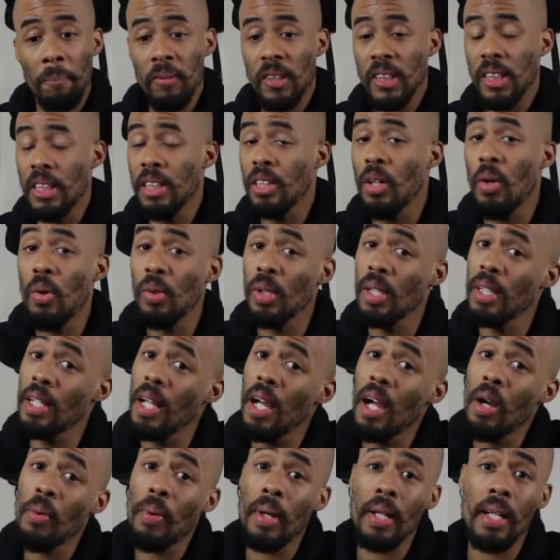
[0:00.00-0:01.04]
she's holding it
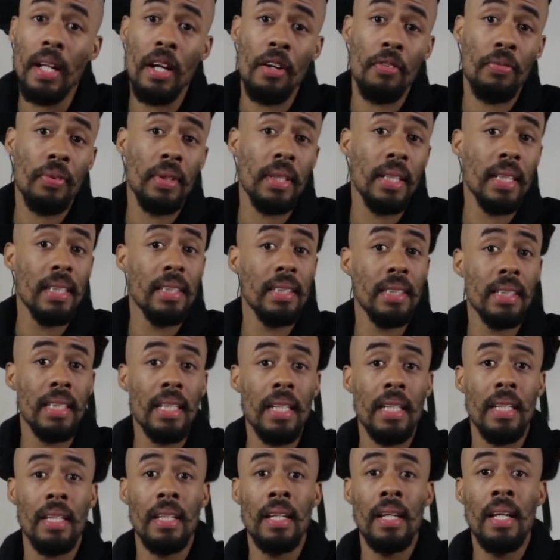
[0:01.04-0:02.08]
down right now for
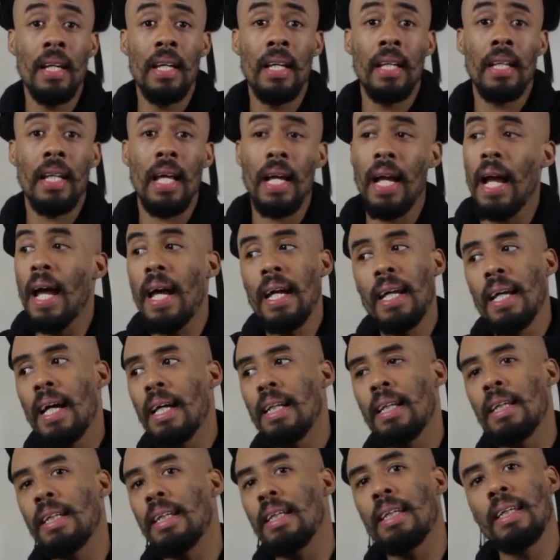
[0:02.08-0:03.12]
DC. Like I ain't
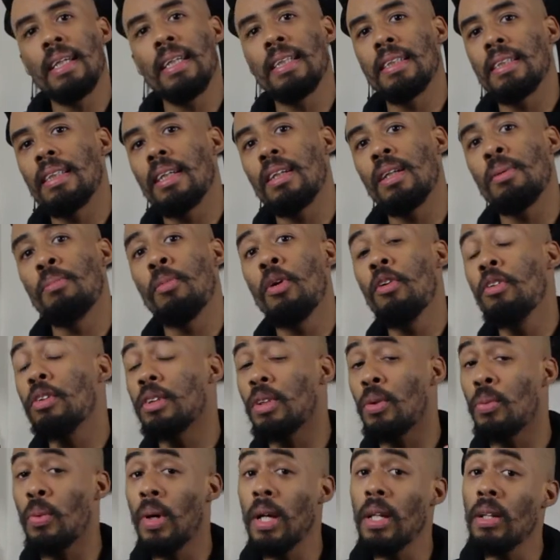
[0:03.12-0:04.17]
got nothing against the other
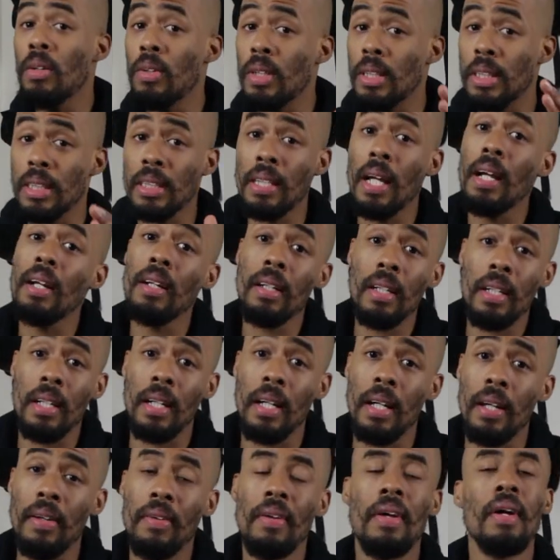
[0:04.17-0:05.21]
movies. I'm waiting on the Snyder
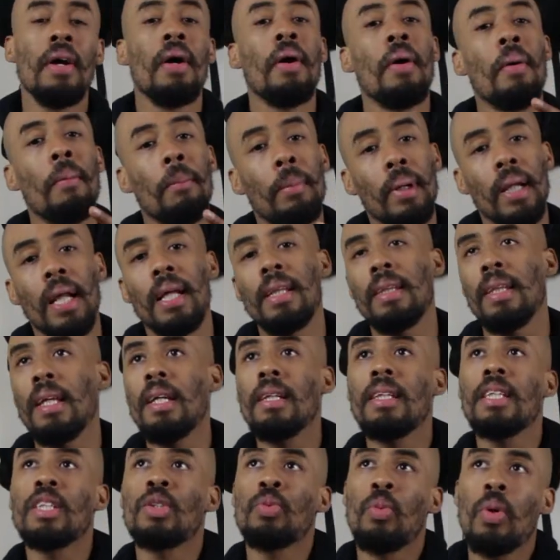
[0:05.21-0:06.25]
cut, but I
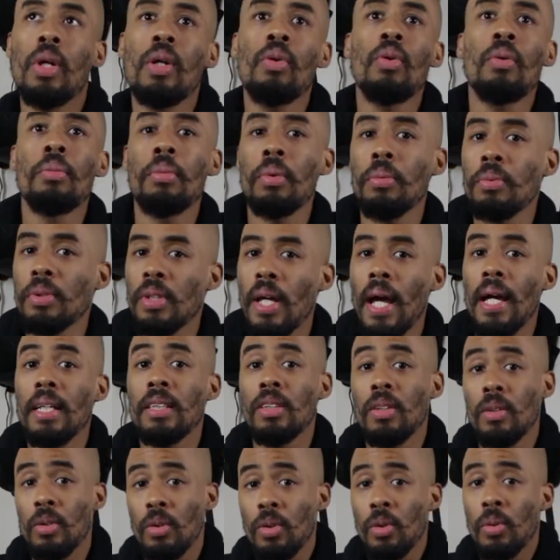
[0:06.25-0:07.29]
think this Wonder Woman movie is
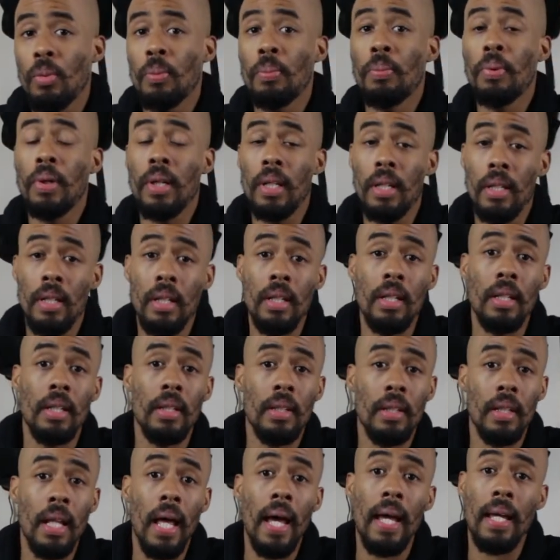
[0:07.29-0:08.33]
actually gonna do pretty
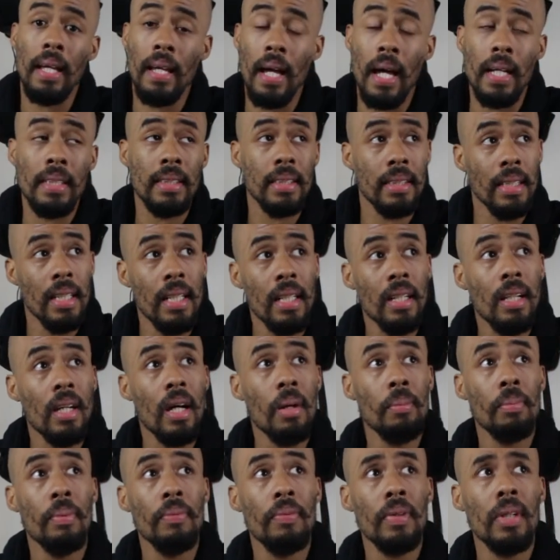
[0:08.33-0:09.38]
good. Like I seen a
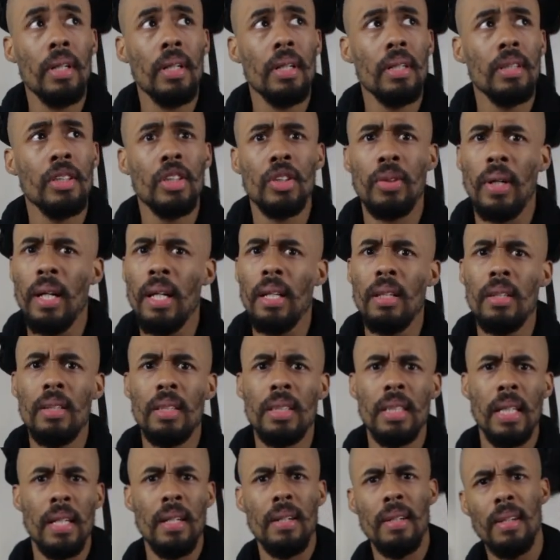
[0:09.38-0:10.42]
couple uh,
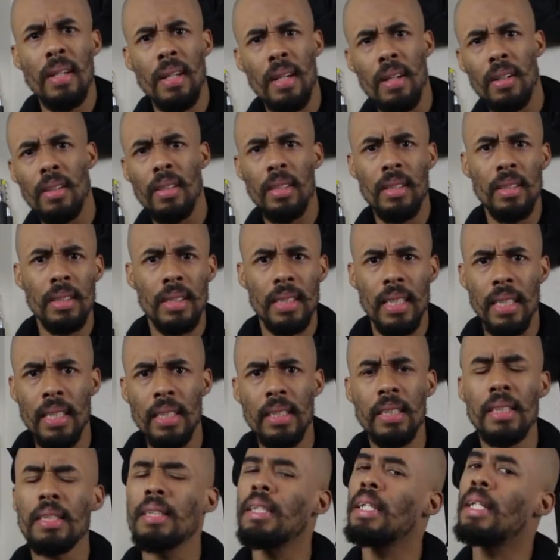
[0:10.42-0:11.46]
trailers here and there, little
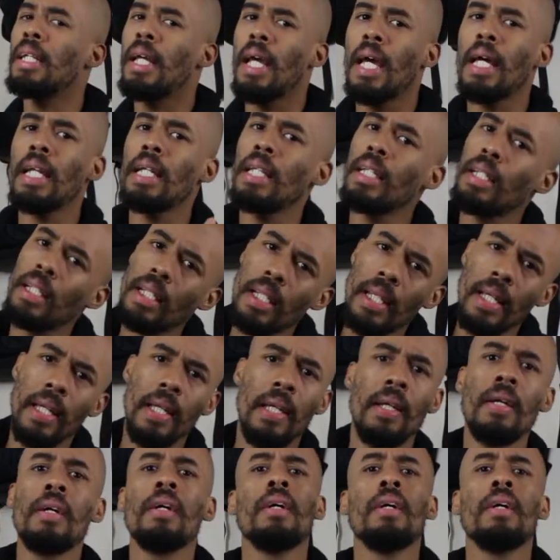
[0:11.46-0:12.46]
teasers, then added a delay